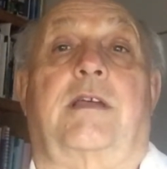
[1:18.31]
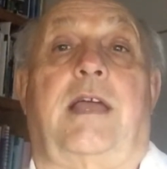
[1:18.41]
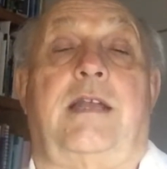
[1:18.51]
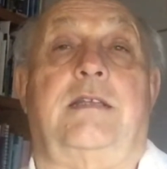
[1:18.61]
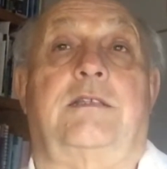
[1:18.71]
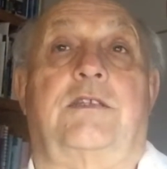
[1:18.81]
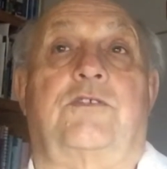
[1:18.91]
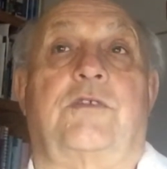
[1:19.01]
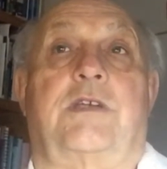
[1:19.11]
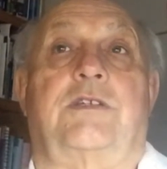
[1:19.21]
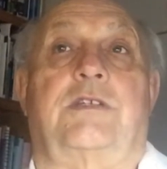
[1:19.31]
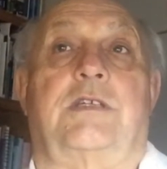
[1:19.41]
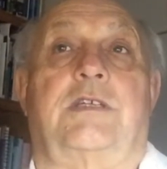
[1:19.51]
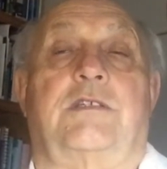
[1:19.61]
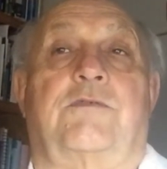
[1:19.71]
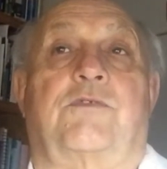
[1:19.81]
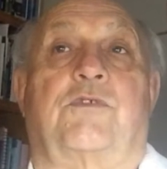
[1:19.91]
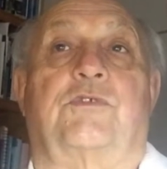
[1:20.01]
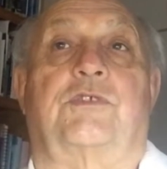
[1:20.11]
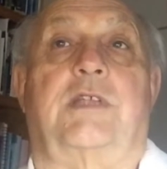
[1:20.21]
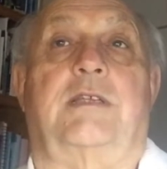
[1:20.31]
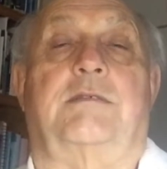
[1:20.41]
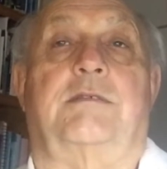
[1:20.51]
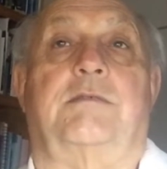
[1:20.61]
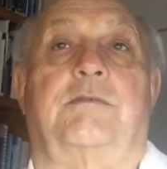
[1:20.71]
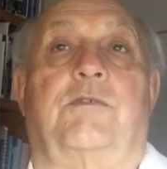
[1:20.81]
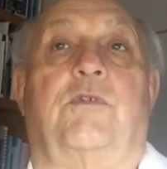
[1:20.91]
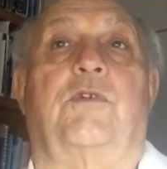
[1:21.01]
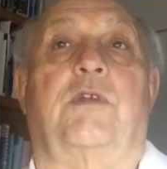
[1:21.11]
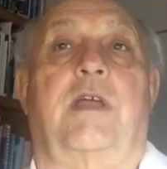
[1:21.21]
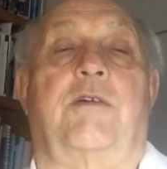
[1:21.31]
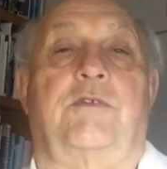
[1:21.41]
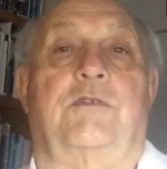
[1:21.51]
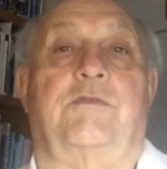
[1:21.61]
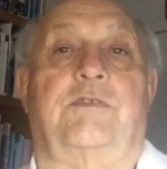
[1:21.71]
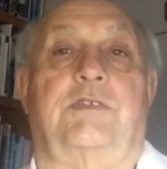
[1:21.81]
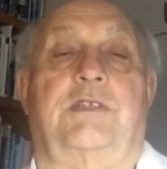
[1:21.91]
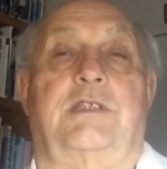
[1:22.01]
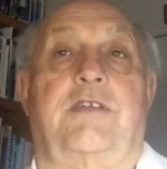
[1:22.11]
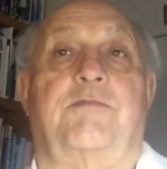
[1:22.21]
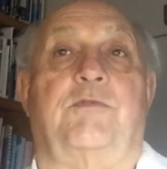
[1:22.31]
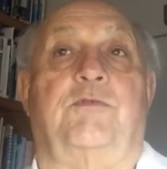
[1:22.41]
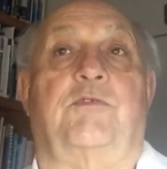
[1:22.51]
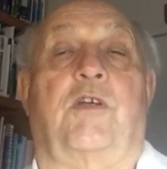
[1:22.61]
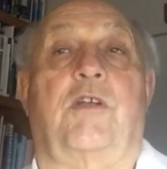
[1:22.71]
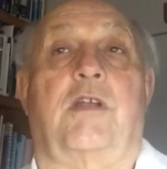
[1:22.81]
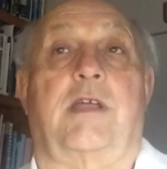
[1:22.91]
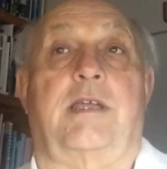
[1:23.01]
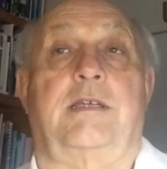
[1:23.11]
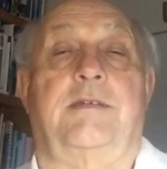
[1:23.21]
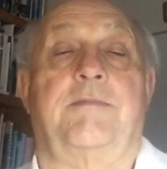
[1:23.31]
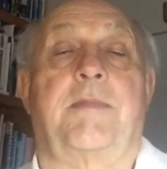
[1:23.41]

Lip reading: current situation is, of course, that all our universities have moved online,